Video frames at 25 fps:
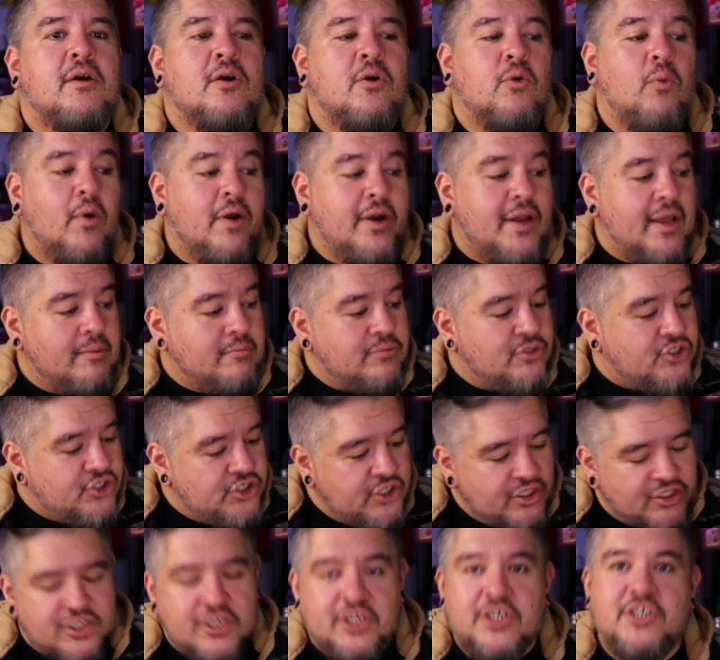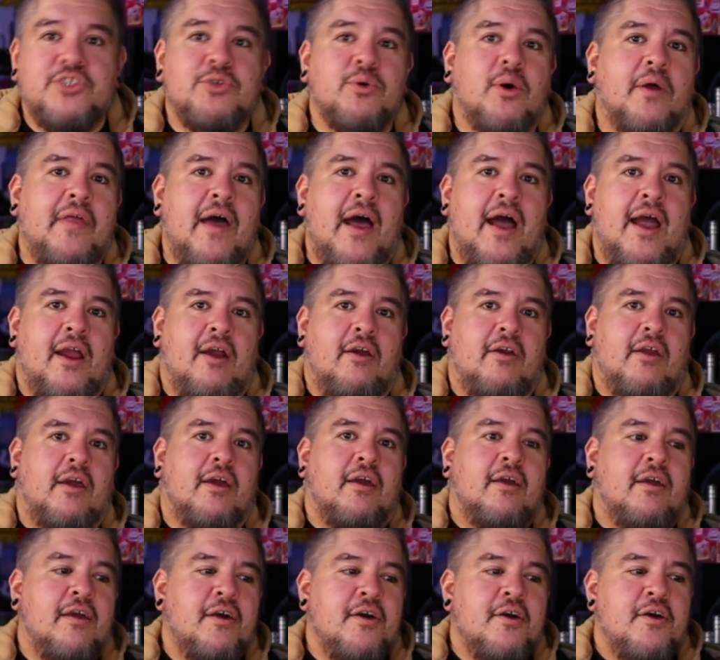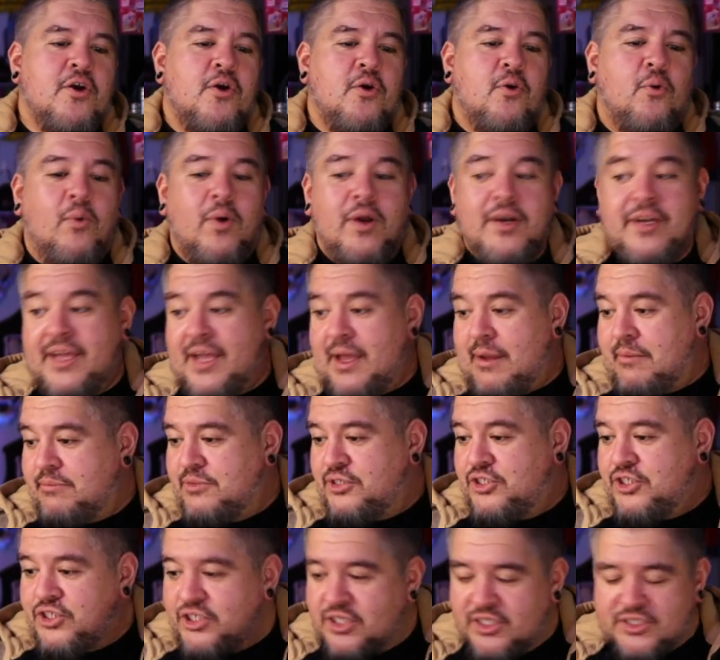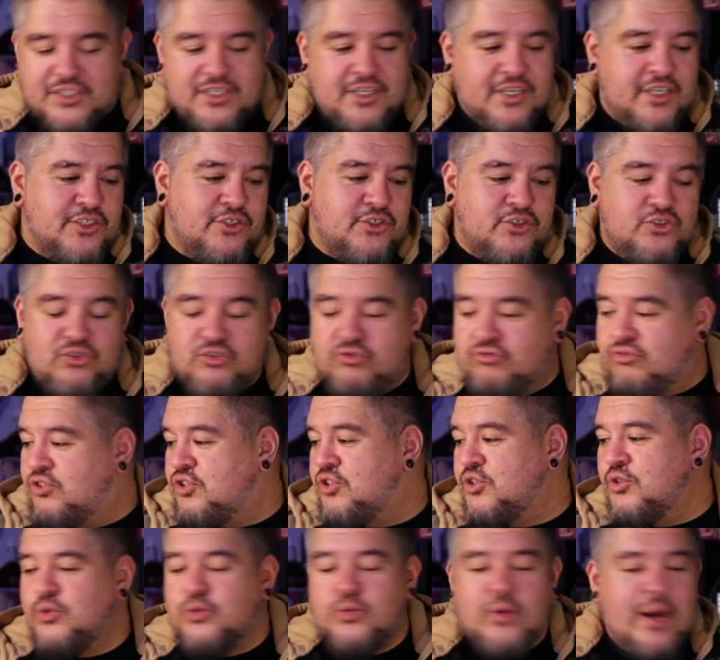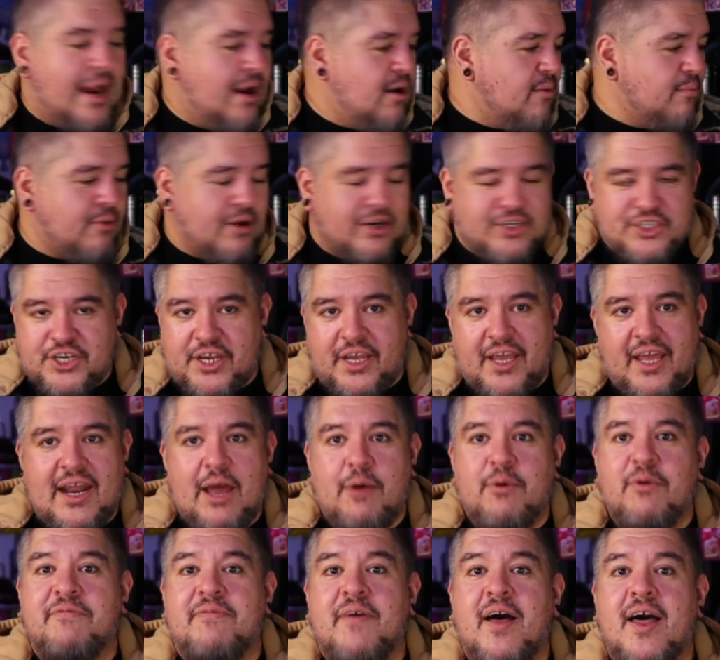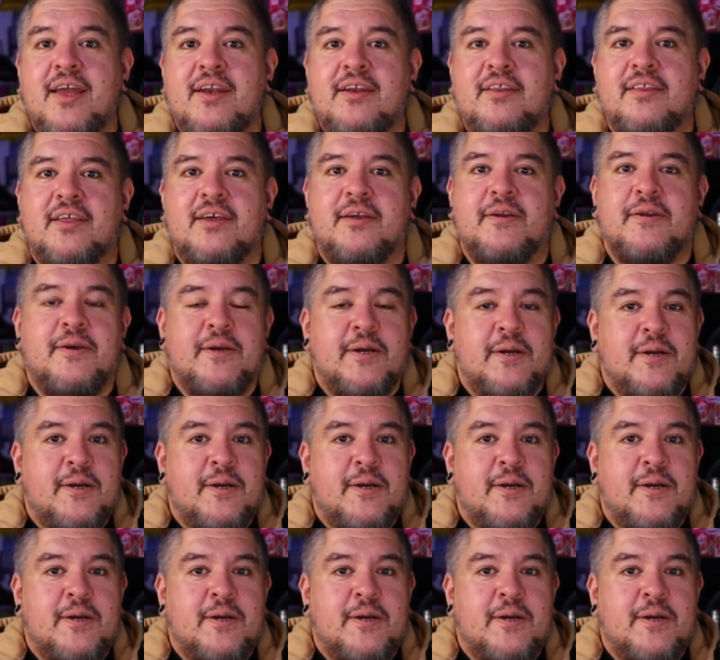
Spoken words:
One day I'm just going to do all the ironing. One day I'm just going to do airbrushing. And I would find that